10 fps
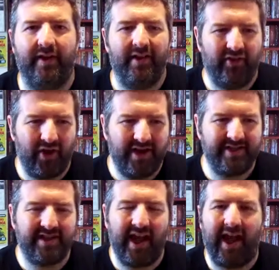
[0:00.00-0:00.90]
That
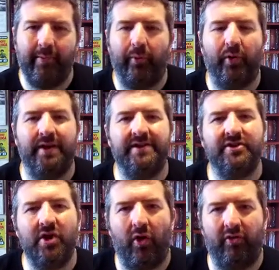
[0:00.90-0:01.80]
he's there, but he's
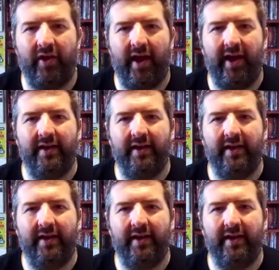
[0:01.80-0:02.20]
not there.